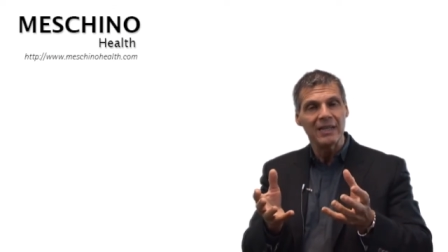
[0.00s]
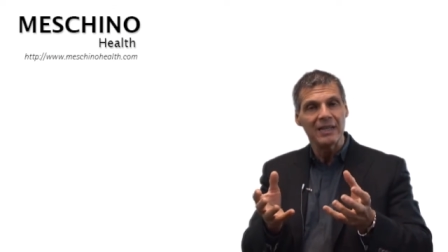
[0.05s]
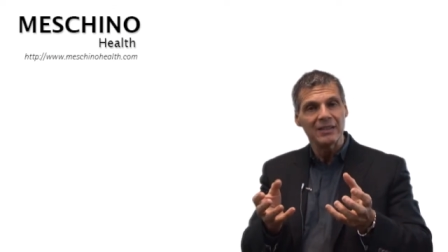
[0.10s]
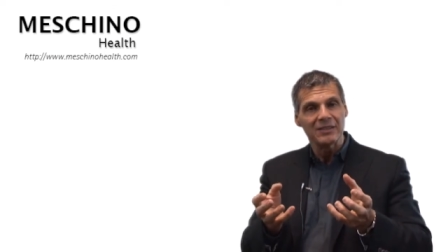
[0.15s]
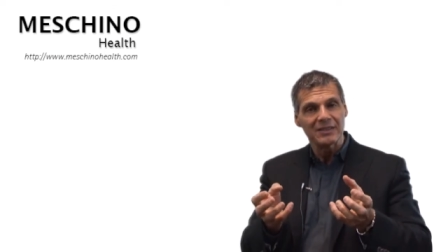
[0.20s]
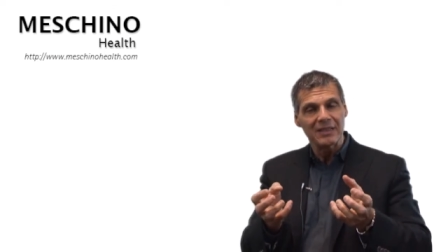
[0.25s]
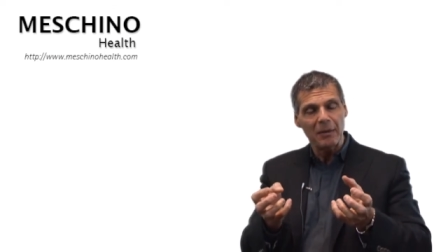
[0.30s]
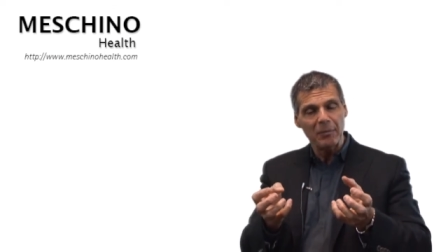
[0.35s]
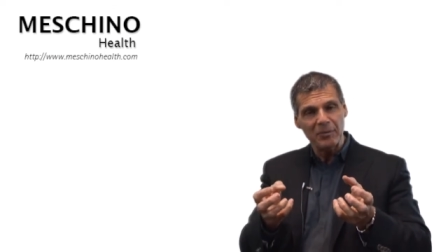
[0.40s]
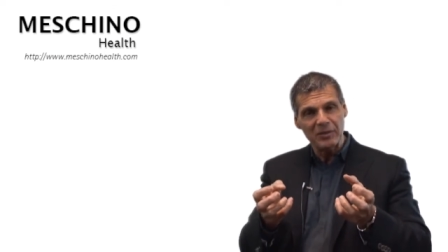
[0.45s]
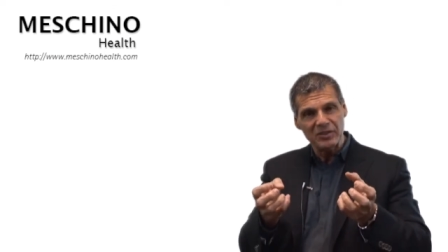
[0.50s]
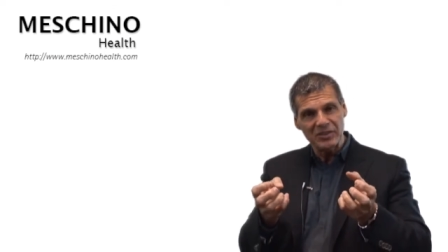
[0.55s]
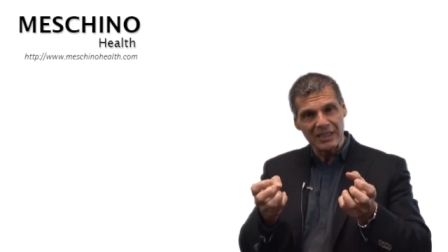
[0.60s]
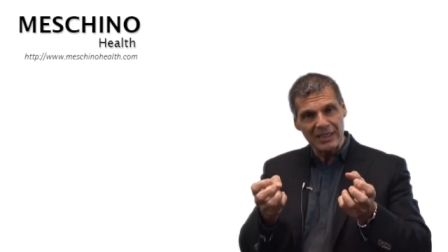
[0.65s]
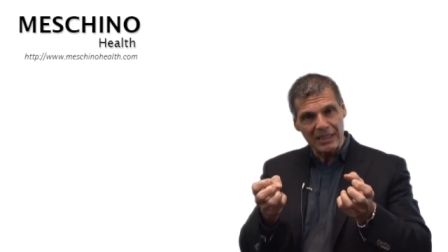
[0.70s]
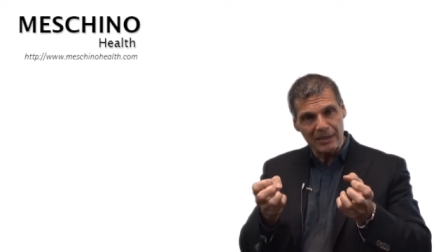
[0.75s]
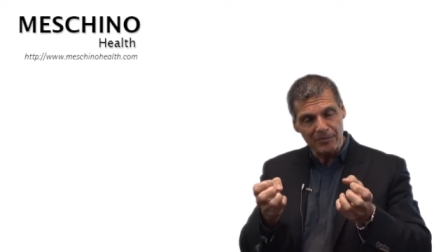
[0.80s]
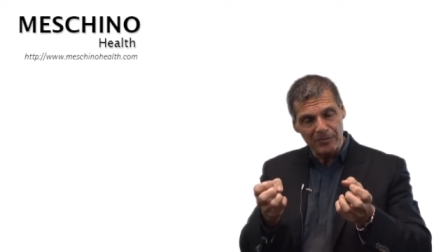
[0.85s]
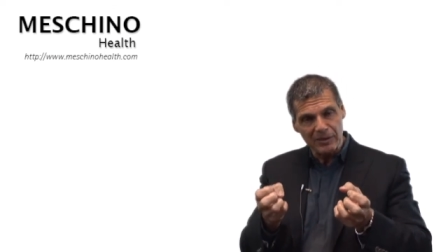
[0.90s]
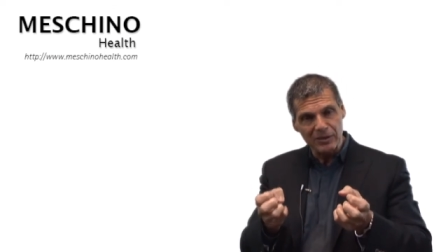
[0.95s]
Supplements
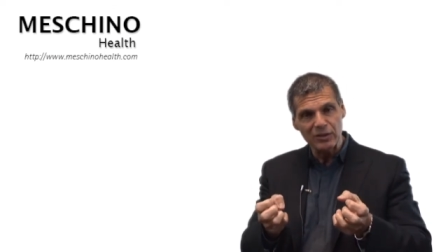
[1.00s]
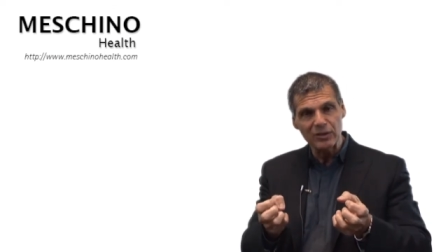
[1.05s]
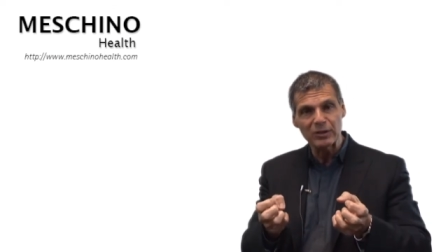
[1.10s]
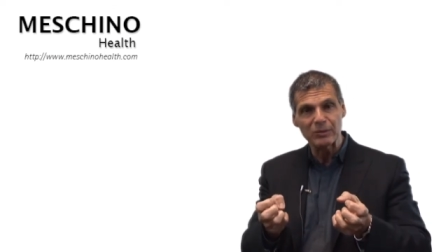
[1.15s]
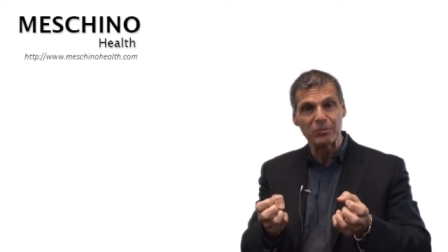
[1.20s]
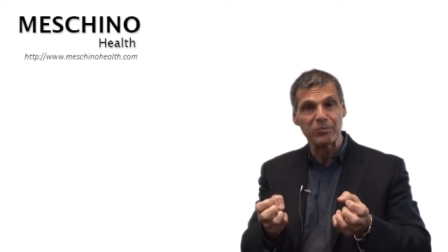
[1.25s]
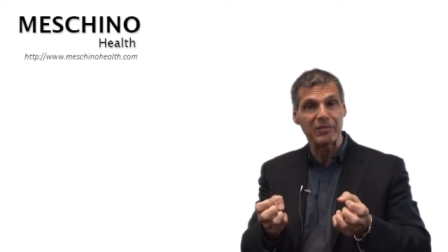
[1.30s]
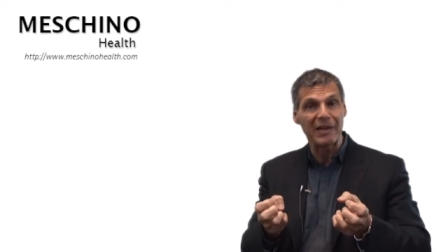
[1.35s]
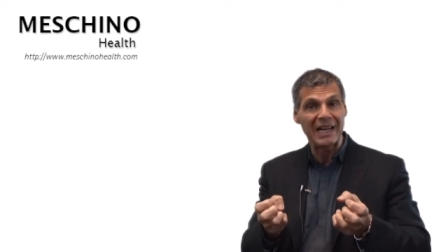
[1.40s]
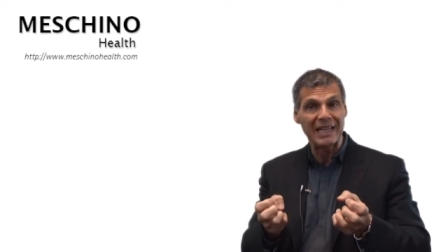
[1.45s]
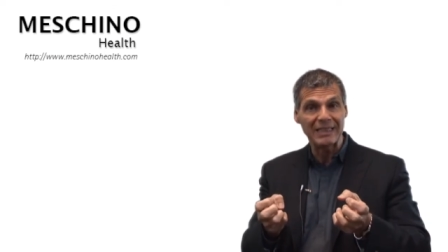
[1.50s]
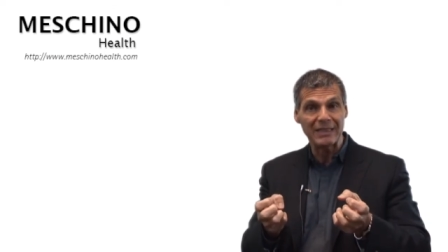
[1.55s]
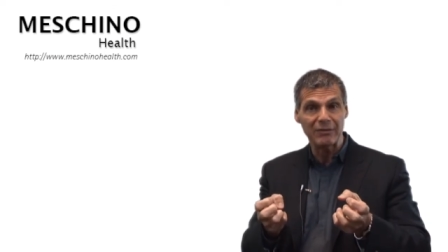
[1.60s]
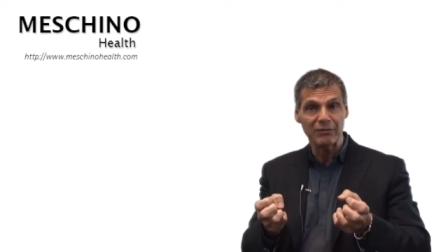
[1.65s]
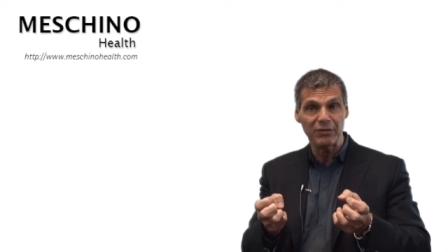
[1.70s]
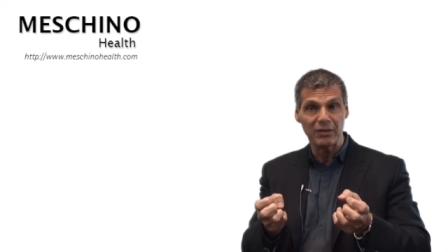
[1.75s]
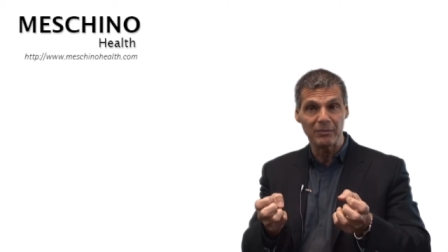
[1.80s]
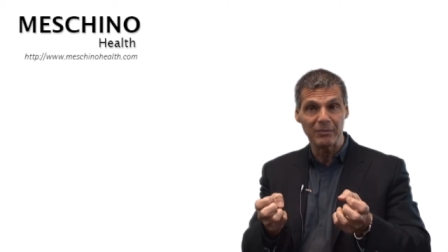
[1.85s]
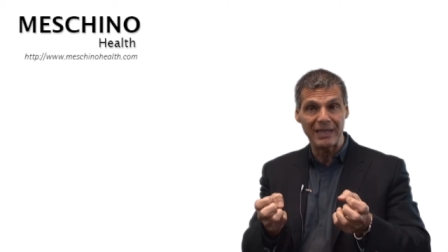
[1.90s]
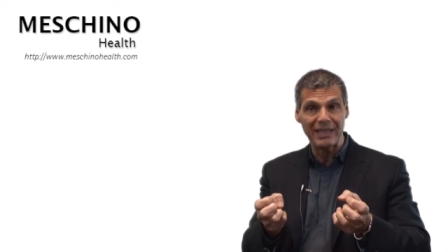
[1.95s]
that can reduce brain
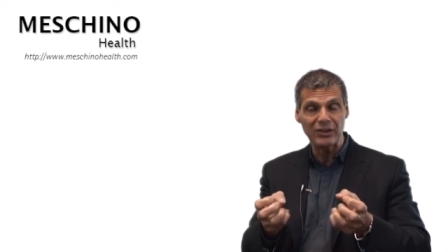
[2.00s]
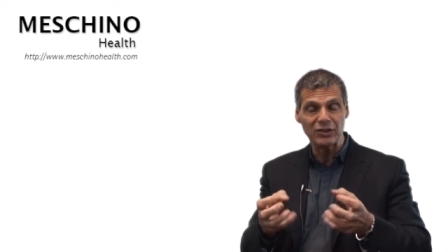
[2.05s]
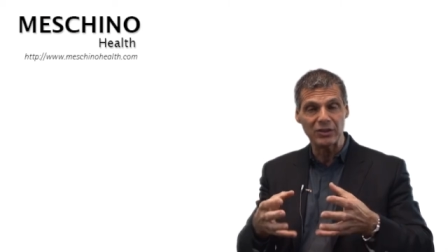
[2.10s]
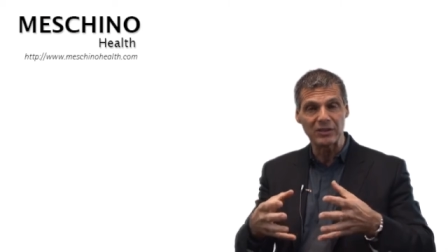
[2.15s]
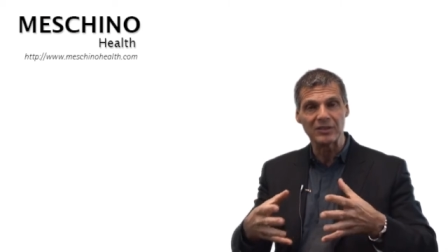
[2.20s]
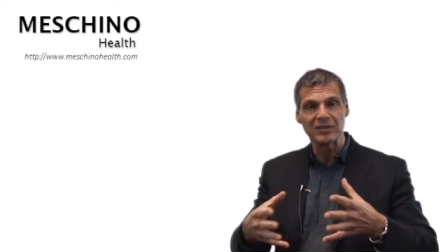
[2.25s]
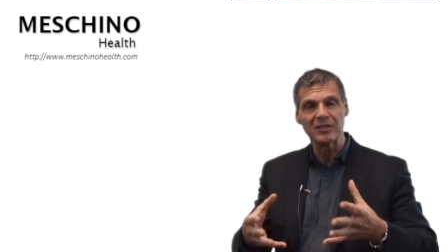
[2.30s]
inflammation,